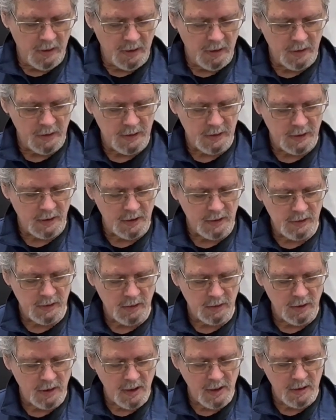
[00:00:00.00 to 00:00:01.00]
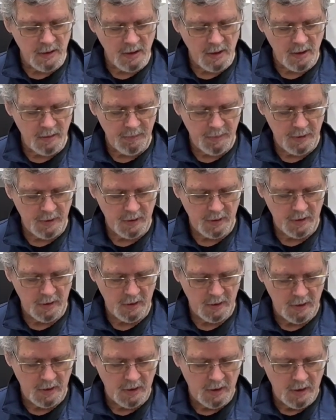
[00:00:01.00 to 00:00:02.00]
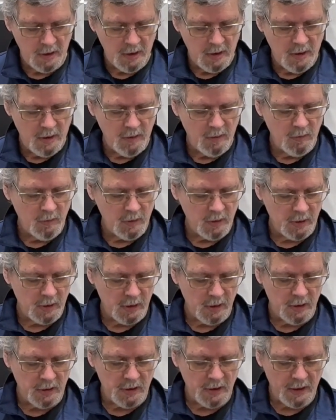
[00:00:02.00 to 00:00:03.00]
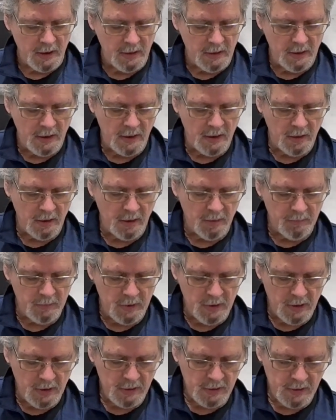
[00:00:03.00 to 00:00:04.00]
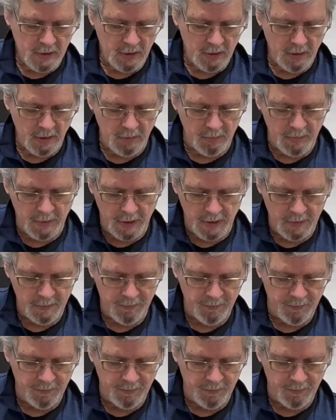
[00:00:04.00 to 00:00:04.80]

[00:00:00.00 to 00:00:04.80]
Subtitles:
slits are lined up. We're going to tighten that up just a little bit